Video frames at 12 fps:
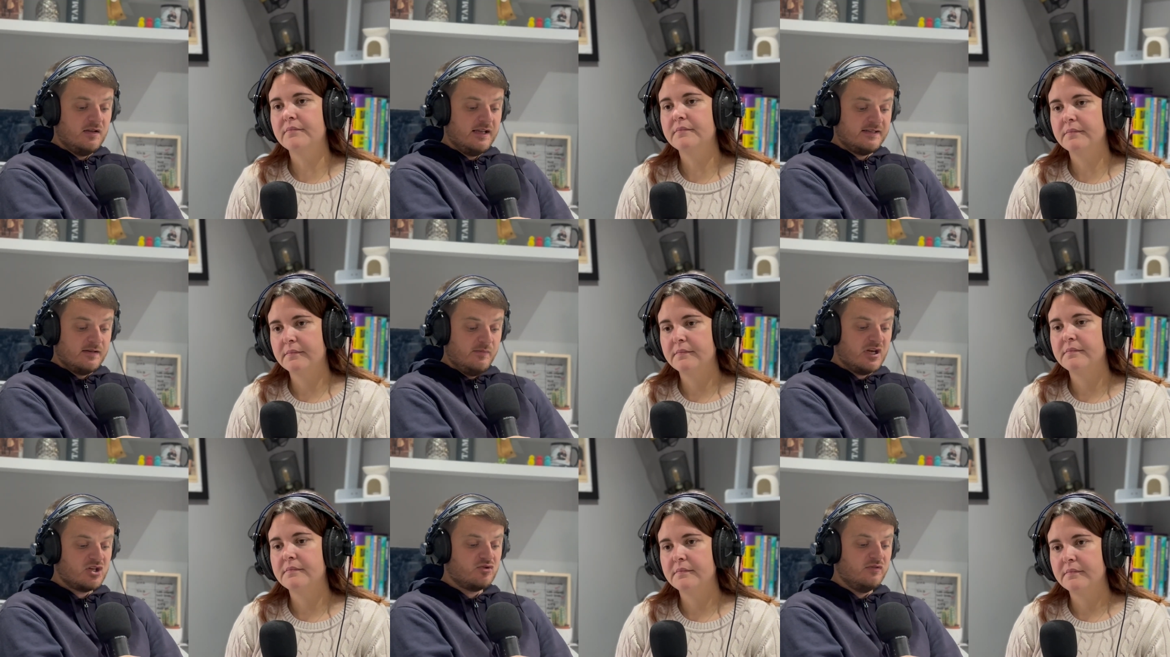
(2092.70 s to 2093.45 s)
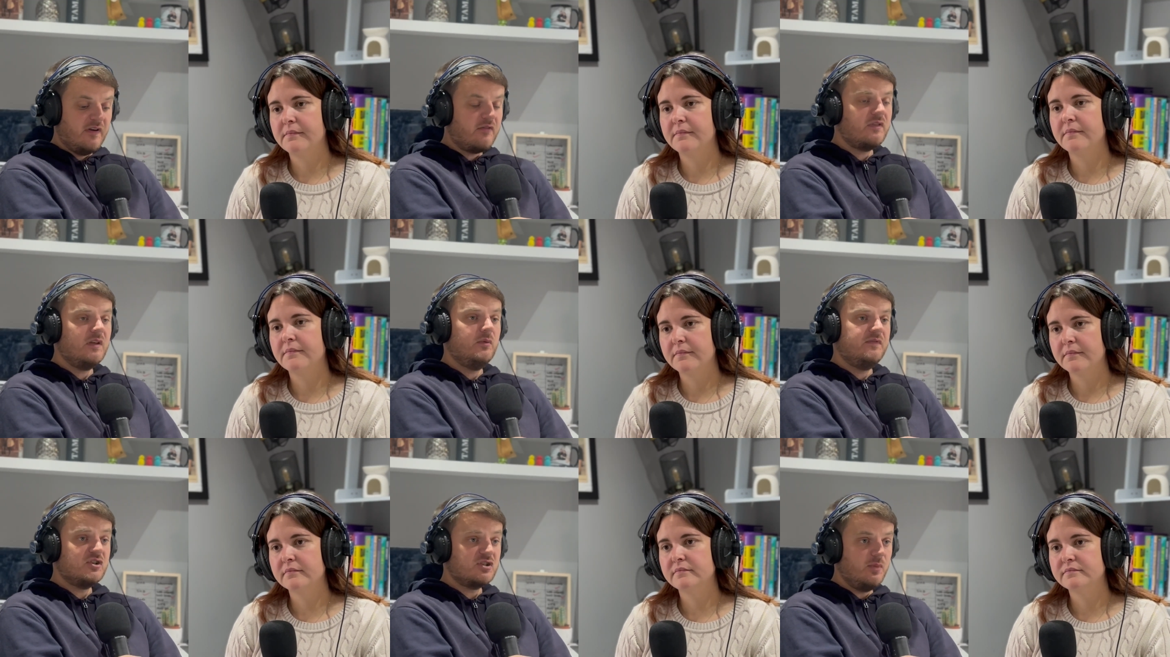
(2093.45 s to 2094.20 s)
Speaker 1: it's a mixture of everything
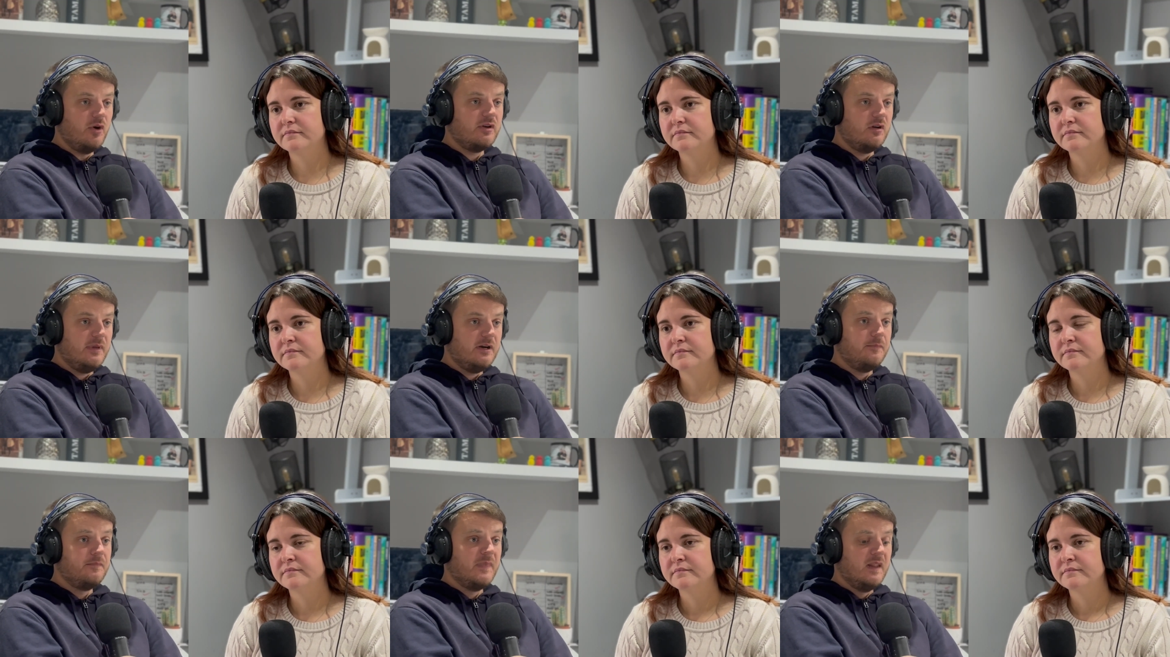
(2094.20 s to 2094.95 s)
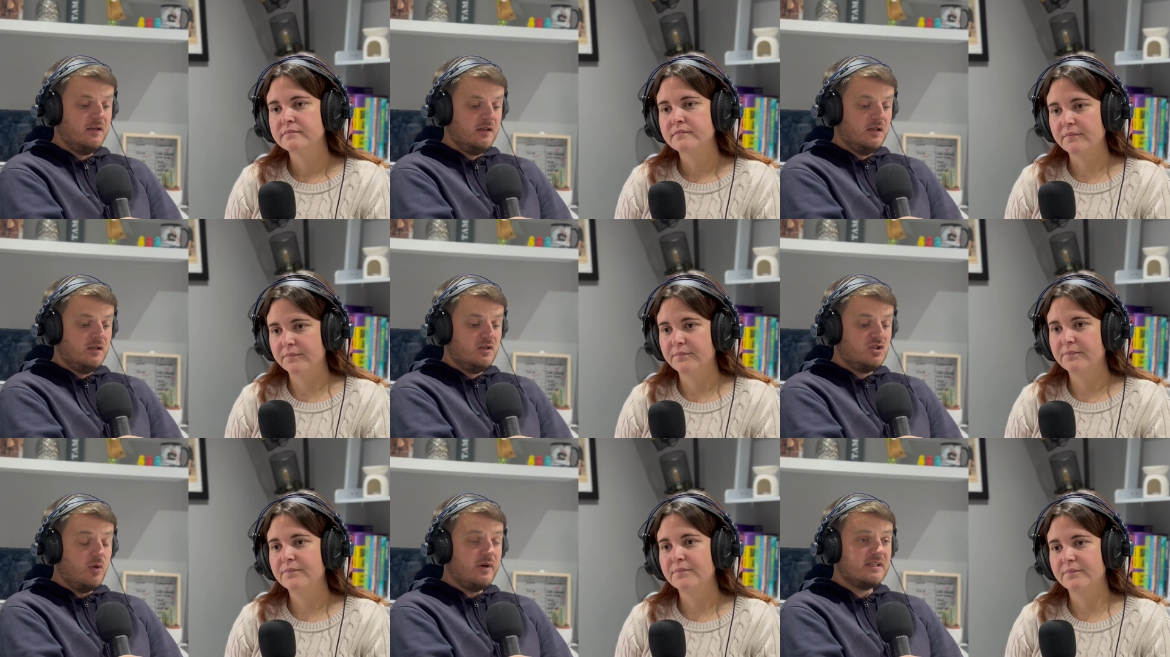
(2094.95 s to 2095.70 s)
we've just spoken about mm-hmm.
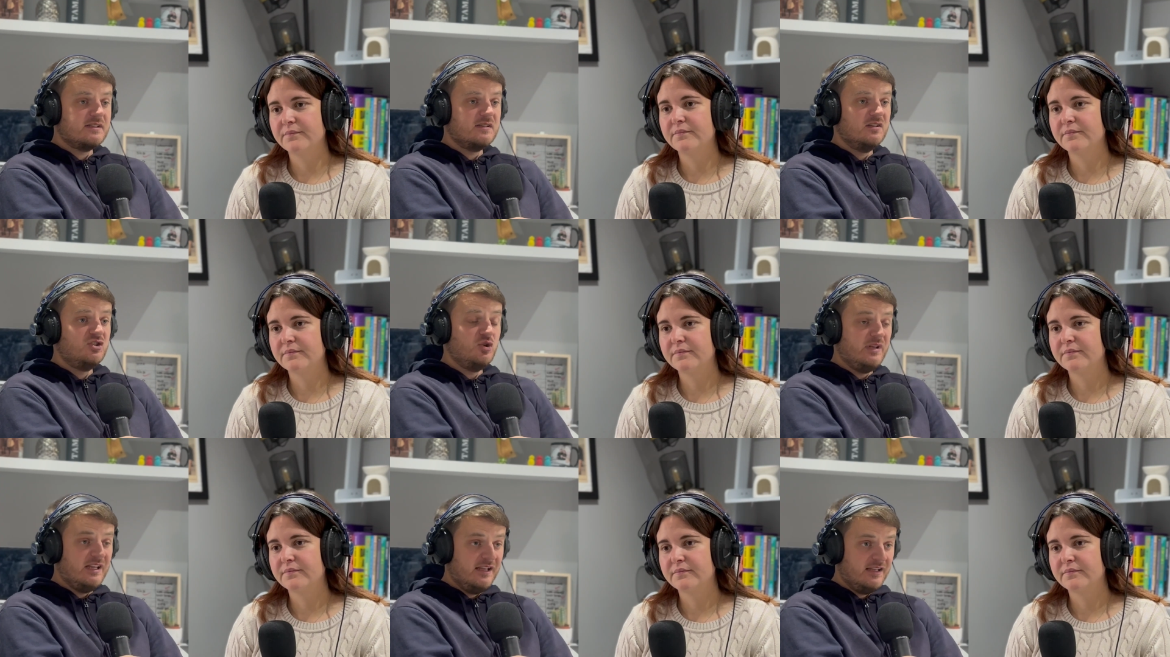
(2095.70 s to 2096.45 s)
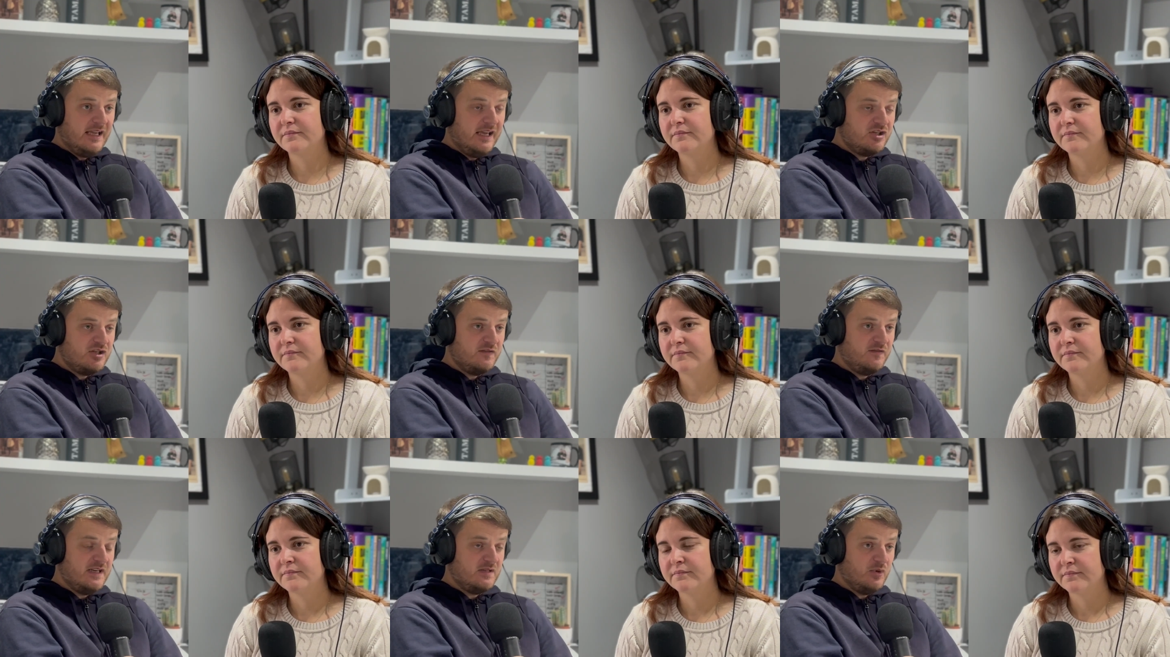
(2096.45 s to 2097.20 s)
so it's doing the engaging
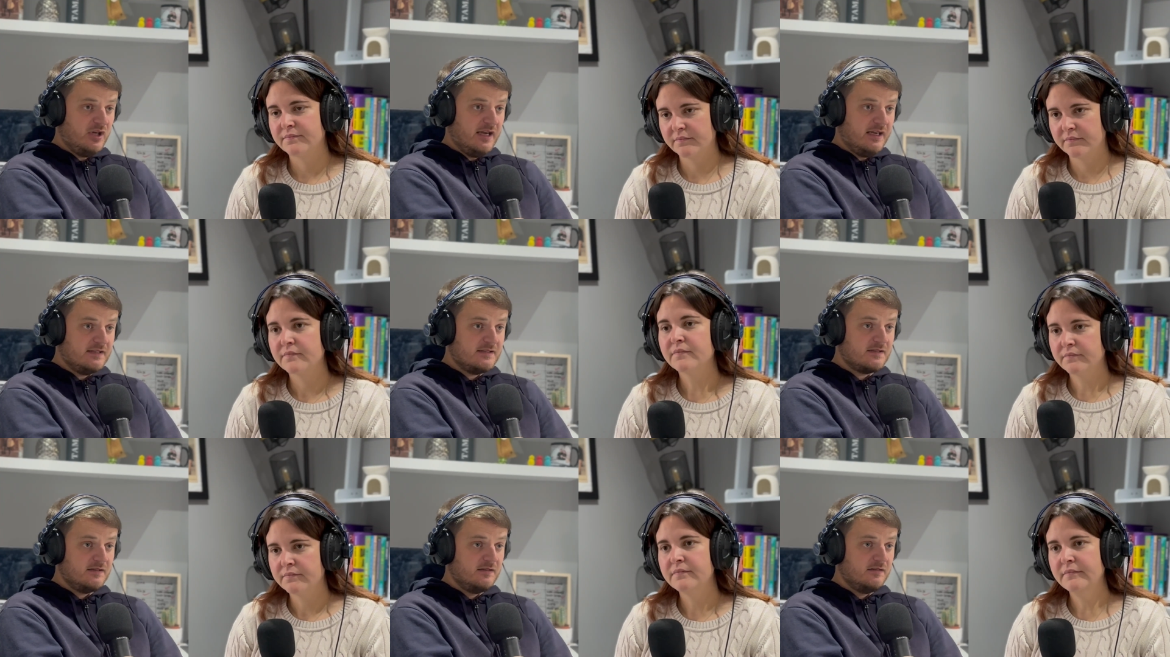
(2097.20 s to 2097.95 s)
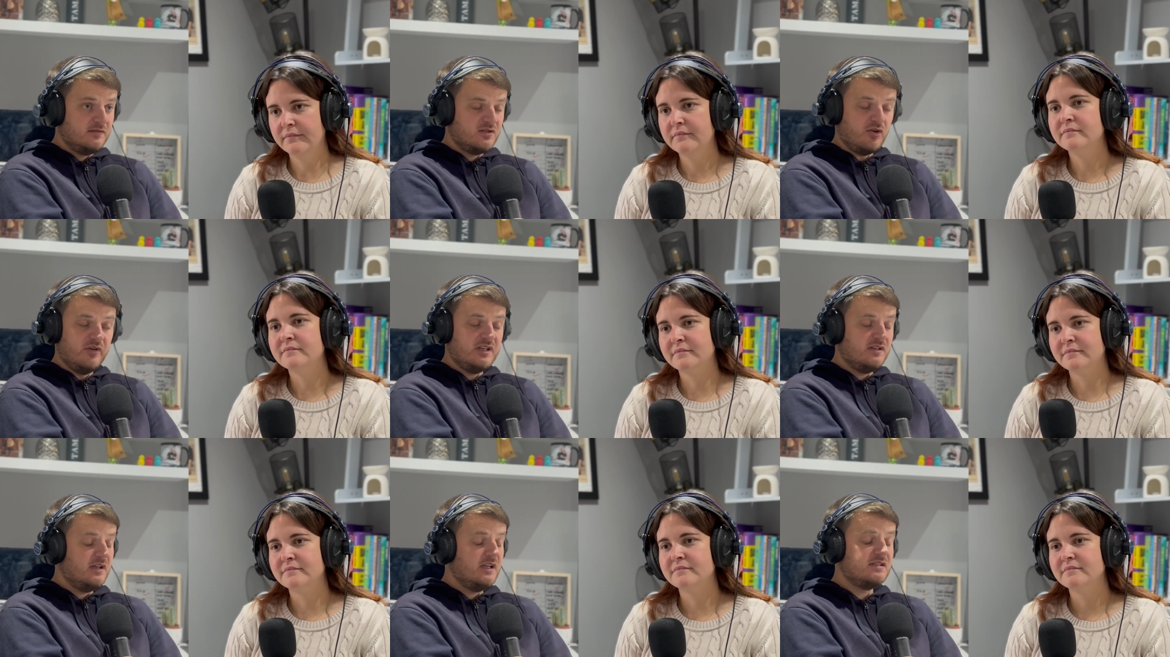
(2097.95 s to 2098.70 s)
facebook ads
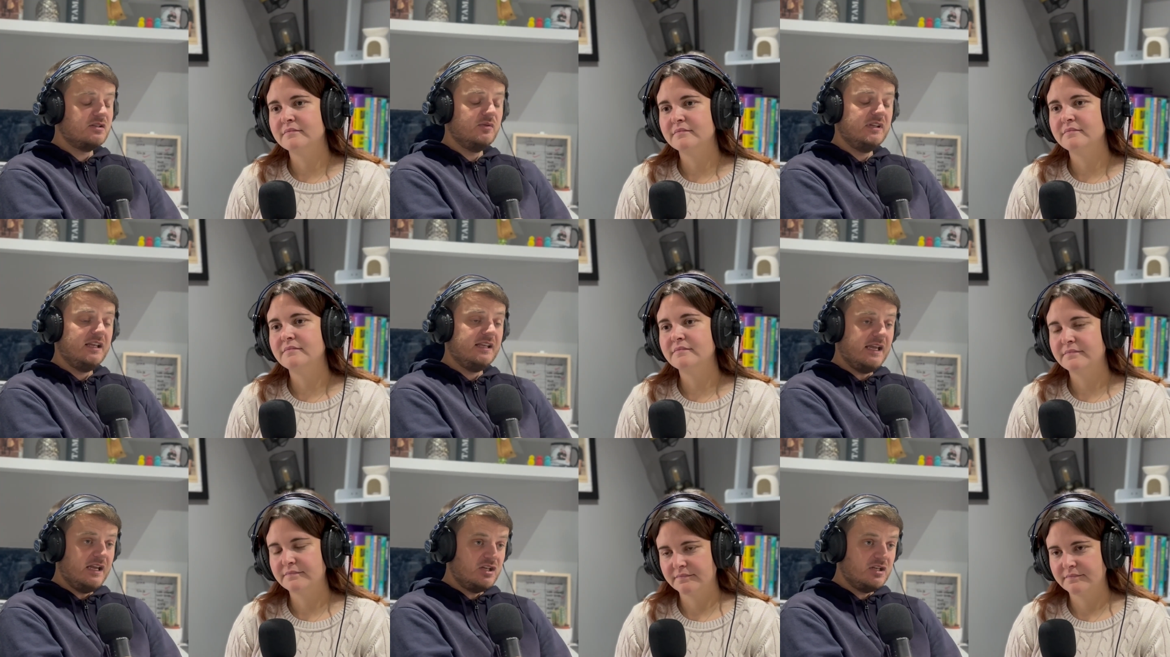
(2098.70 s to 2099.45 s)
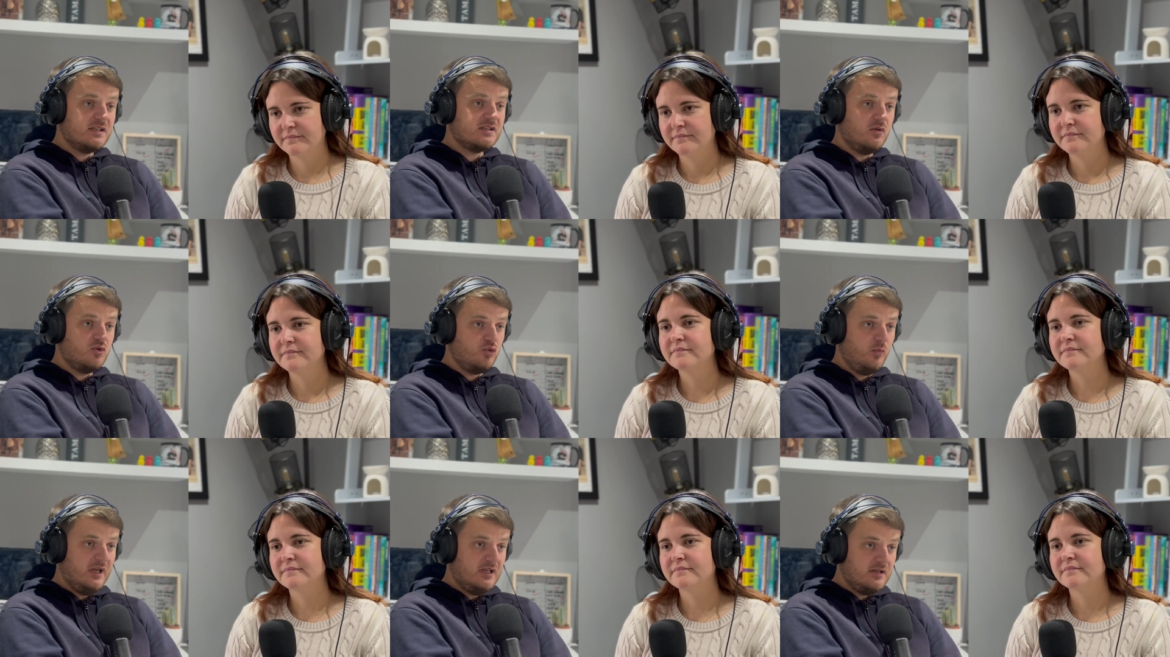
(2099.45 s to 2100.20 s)
sorry it's doing the engaging social
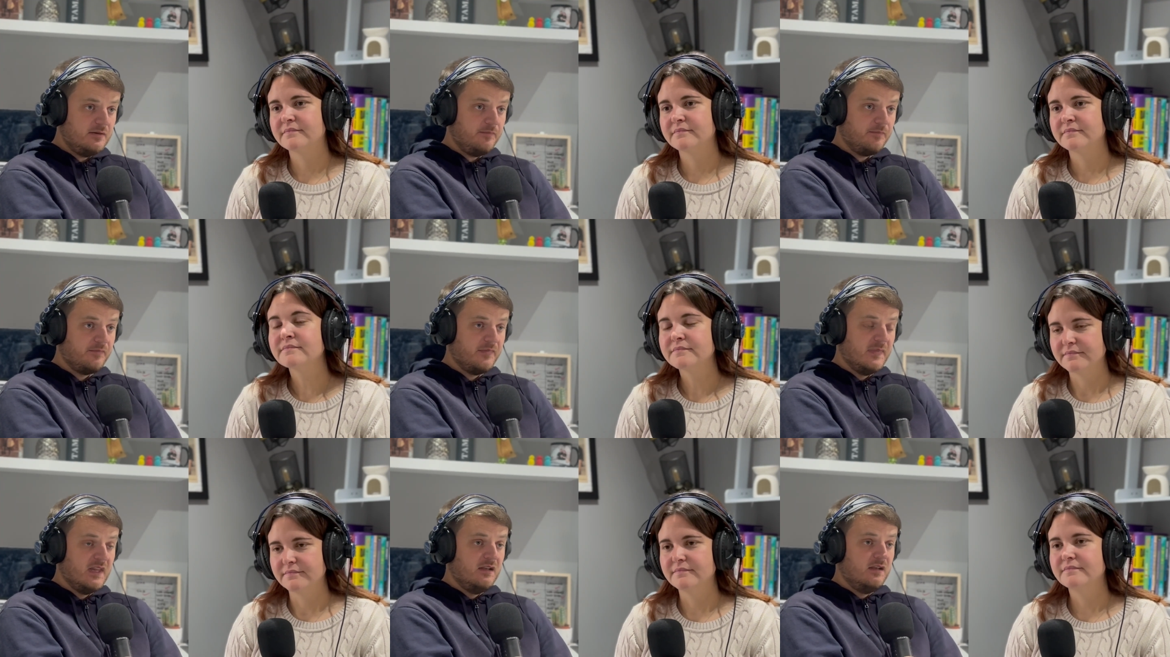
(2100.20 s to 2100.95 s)
media mm-hmm.